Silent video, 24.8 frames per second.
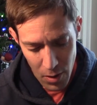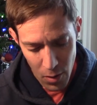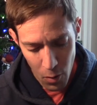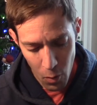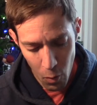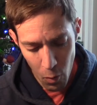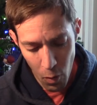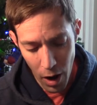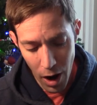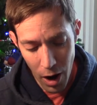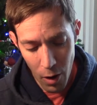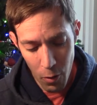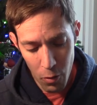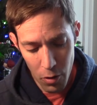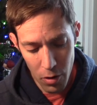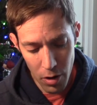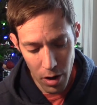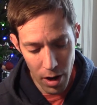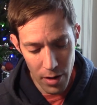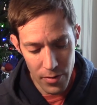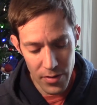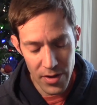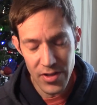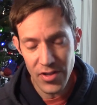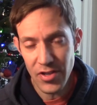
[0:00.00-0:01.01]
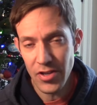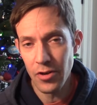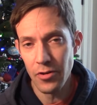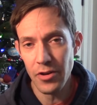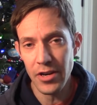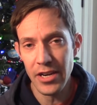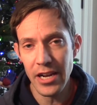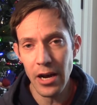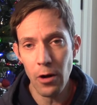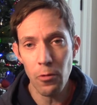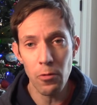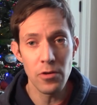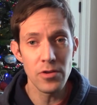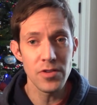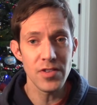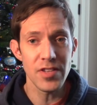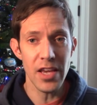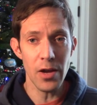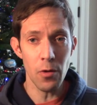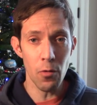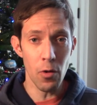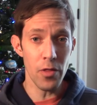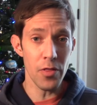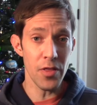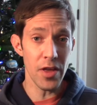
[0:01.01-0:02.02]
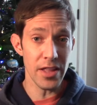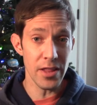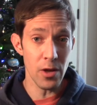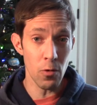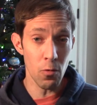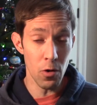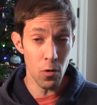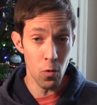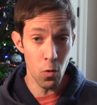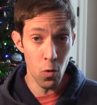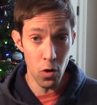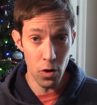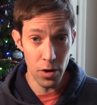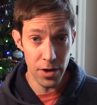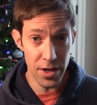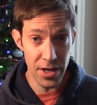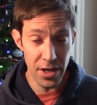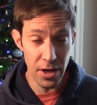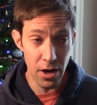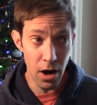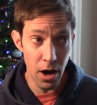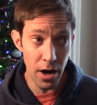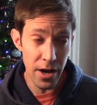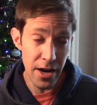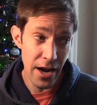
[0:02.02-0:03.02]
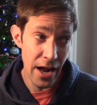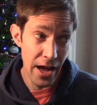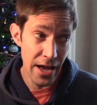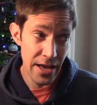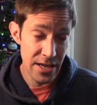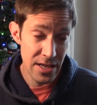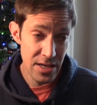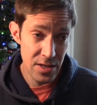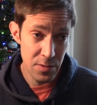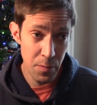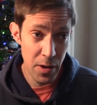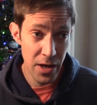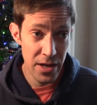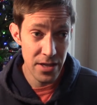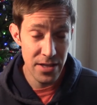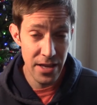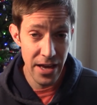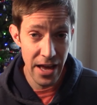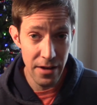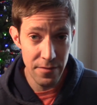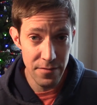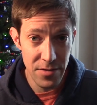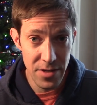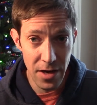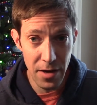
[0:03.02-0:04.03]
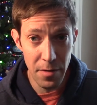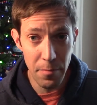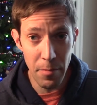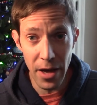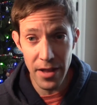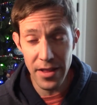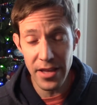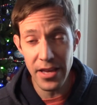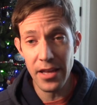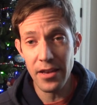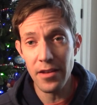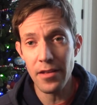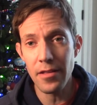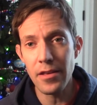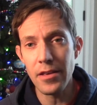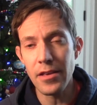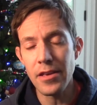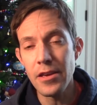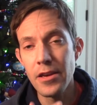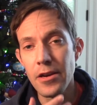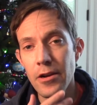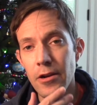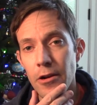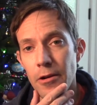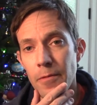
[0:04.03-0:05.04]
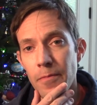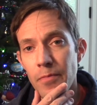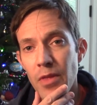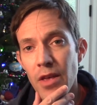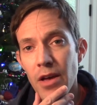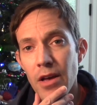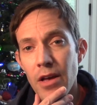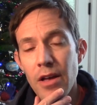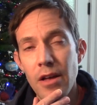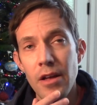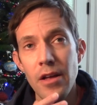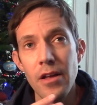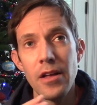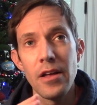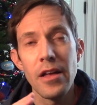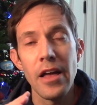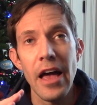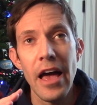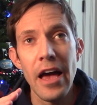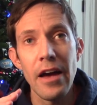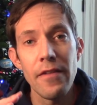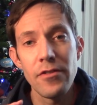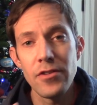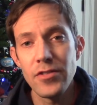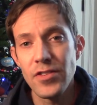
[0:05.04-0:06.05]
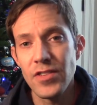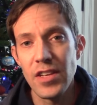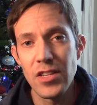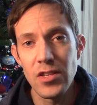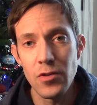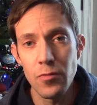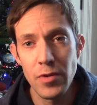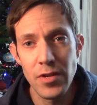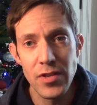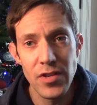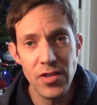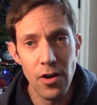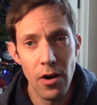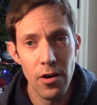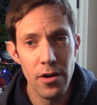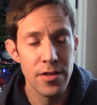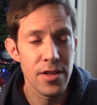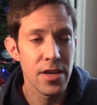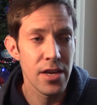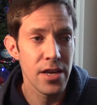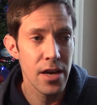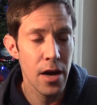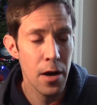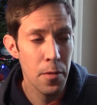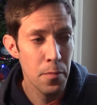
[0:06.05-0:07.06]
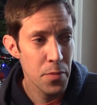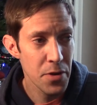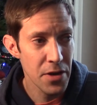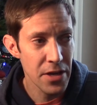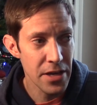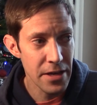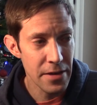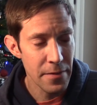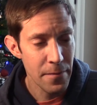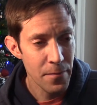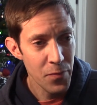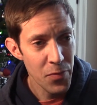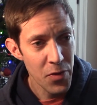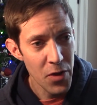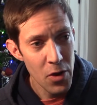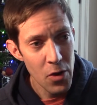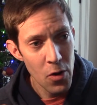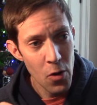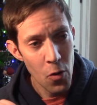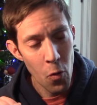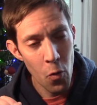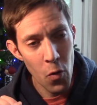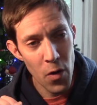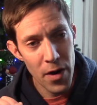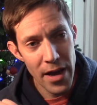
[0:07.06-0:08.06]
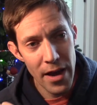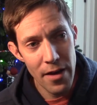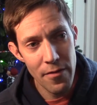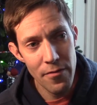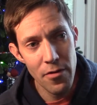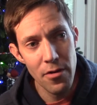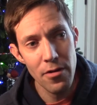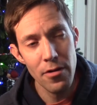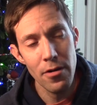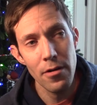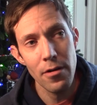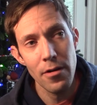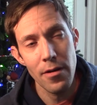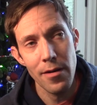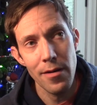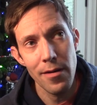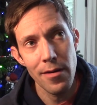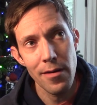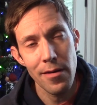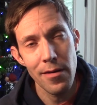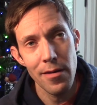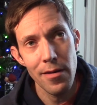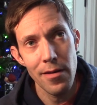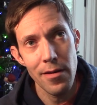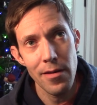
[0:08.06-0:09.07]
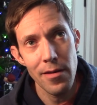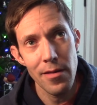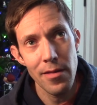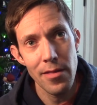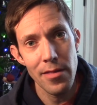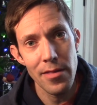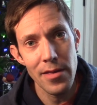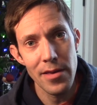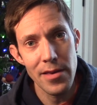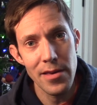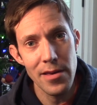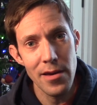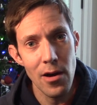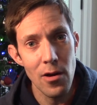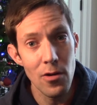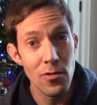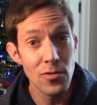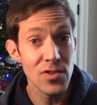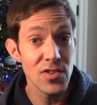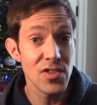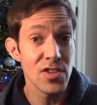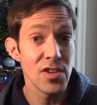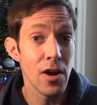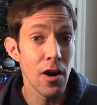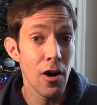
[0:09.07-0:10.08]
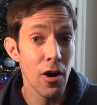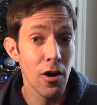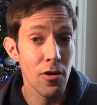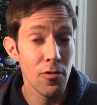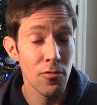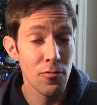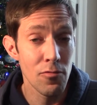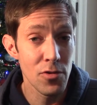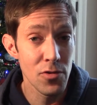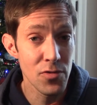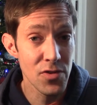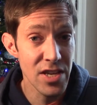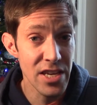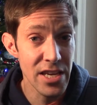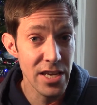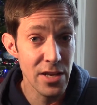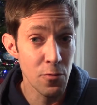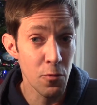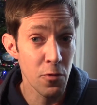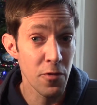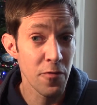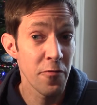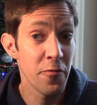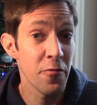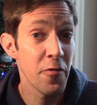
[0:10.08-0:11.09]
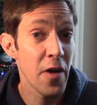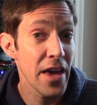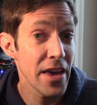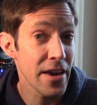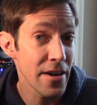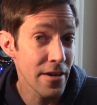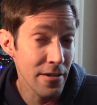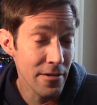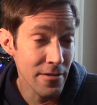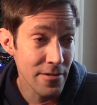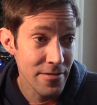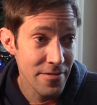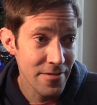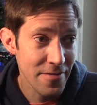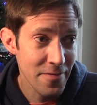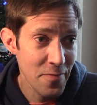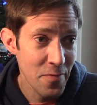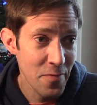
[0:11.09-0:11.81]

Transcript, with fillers: While we're on this screen, I will say one thing that we're working on and I expect to have done by the end of the year. Ever since we started the company, whenever the OCR routine would fail,